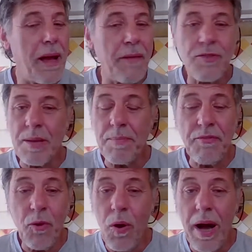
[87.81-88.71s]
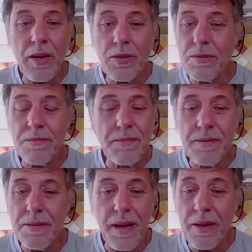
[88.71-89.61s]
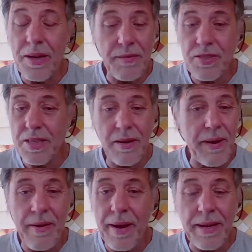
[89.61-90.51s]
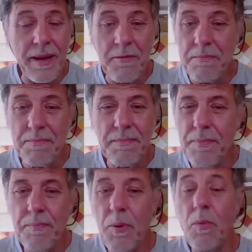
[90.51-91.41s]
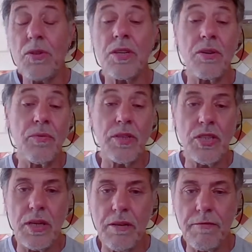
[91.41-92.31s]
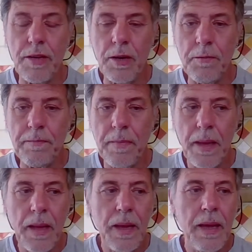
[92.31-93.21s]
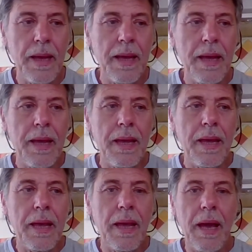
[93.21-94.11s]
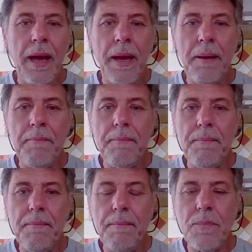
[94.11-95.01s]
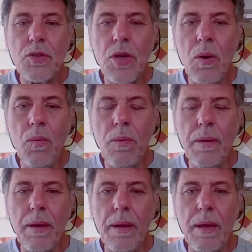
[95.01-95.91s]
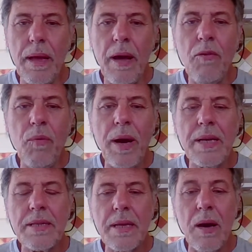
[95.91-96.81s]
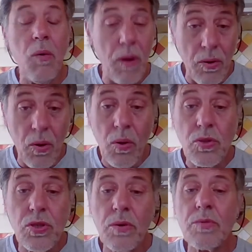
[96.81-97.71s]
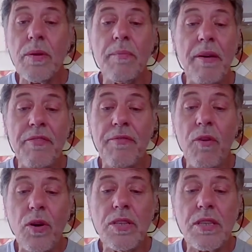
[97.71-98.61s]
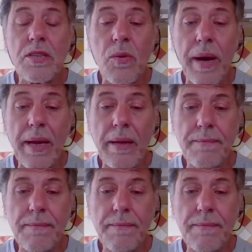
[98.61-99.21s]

I've said before, I could I could have a cigarette right now, but what's it going to achieve, you know? Um, so health wise, oh, and also as well, my voice is quite